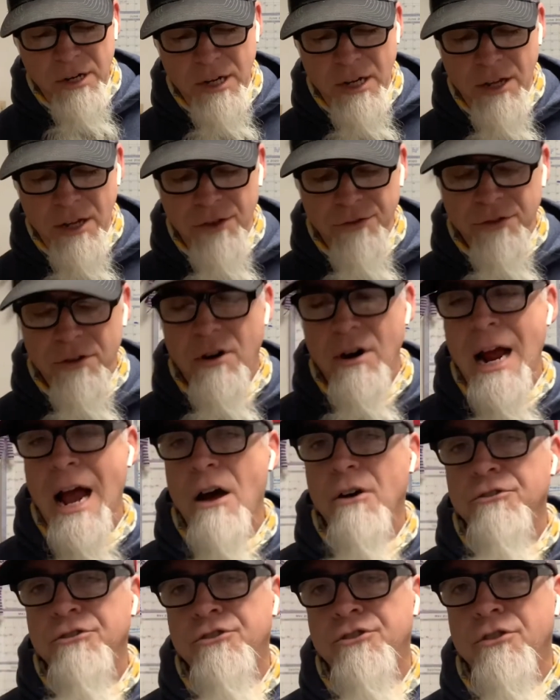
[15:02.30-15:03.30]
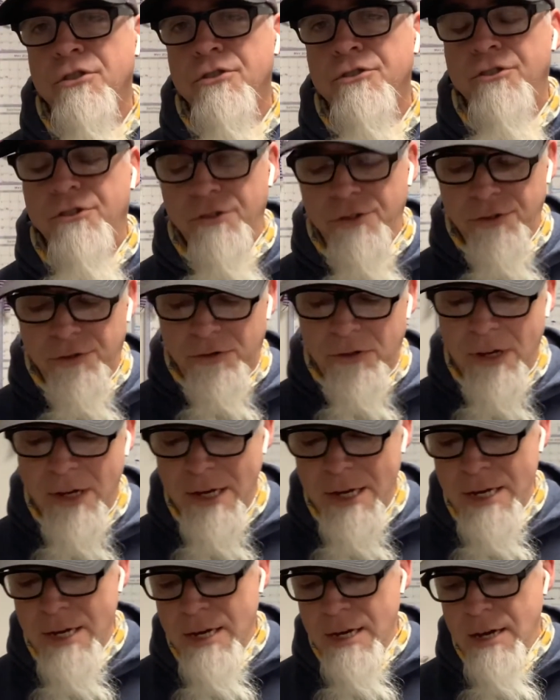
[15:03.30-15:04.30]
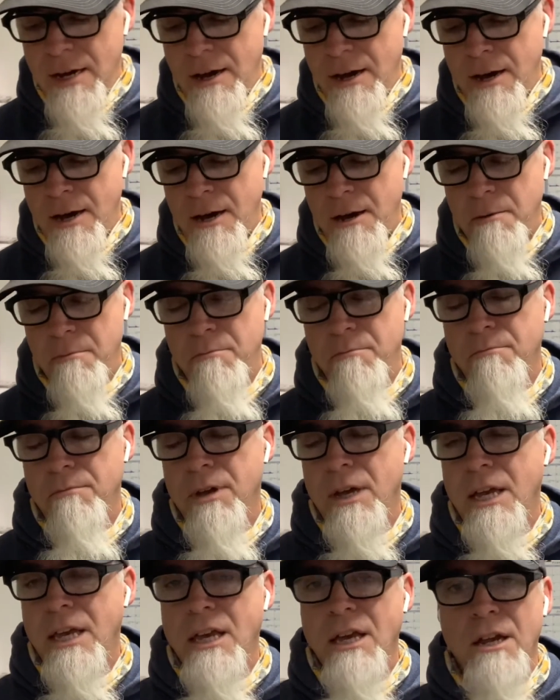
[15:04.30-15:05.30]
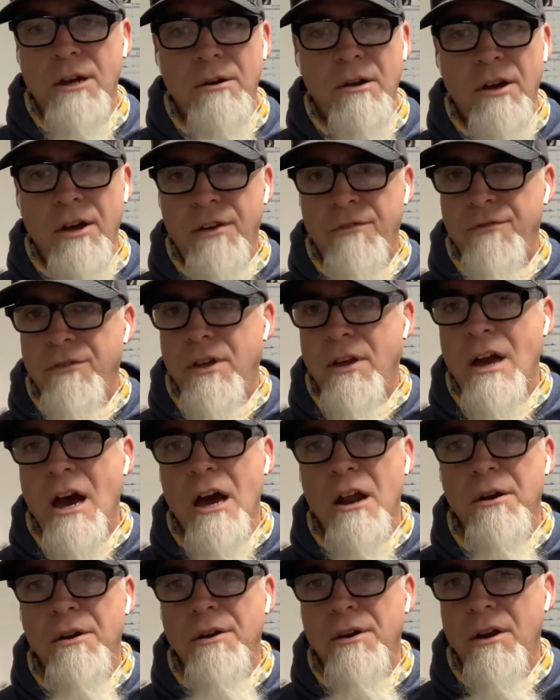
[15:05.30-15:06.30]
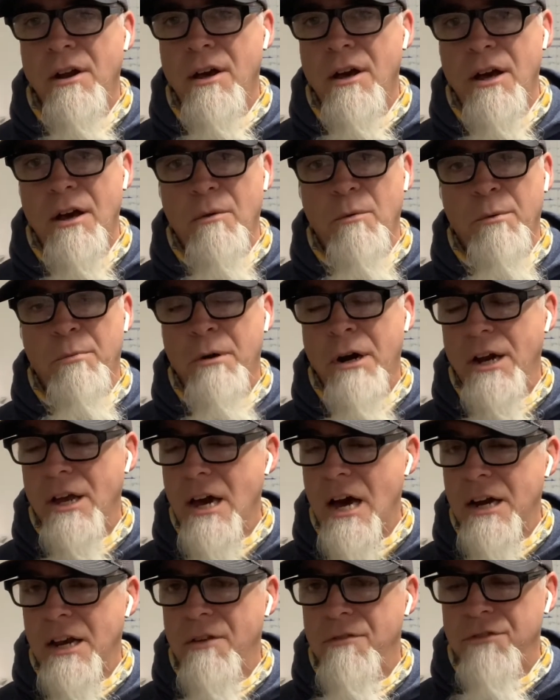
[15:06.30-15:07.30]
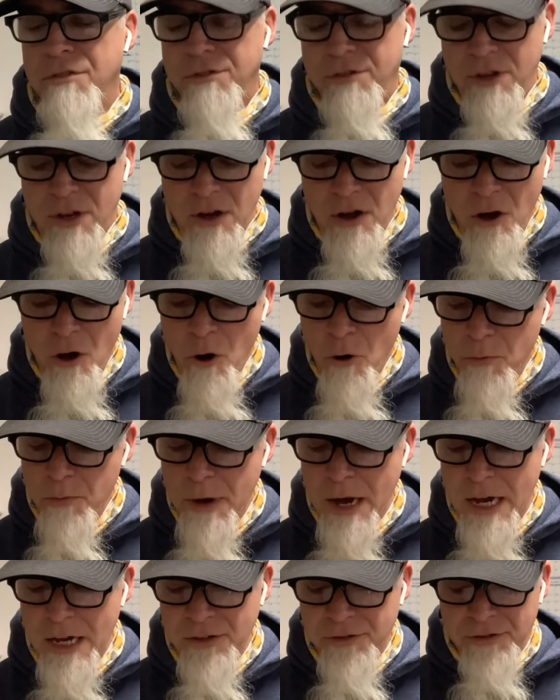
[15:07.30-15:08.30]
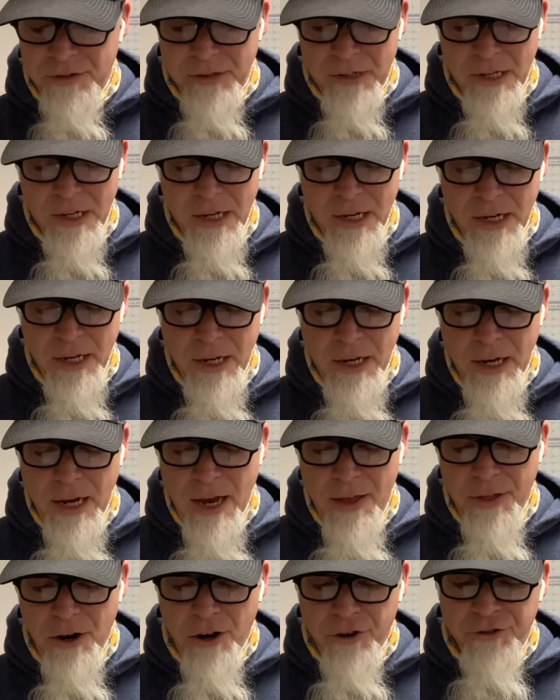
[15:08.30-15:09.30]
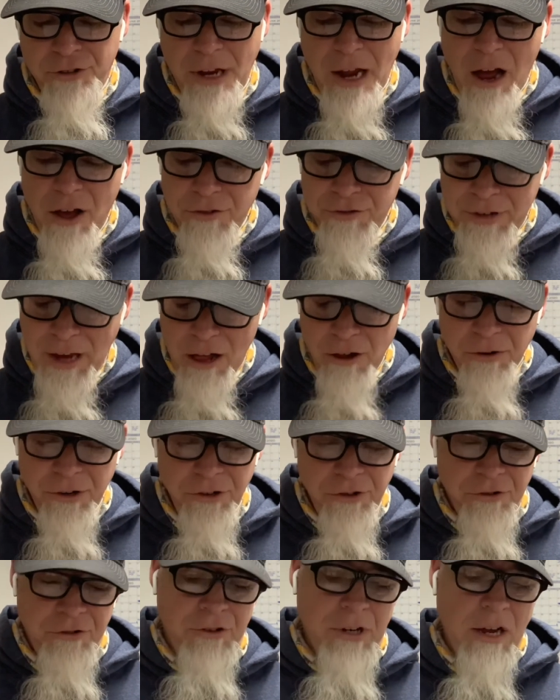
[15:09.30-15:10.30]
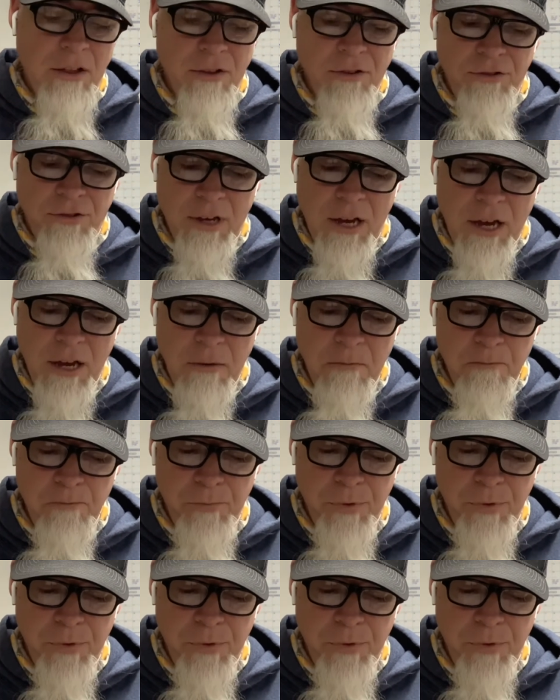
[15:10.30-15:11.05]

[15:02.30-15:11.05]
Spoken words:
is our house churches. Again, if God, we're praying God gives us a home base, and then our salaries are staying the same.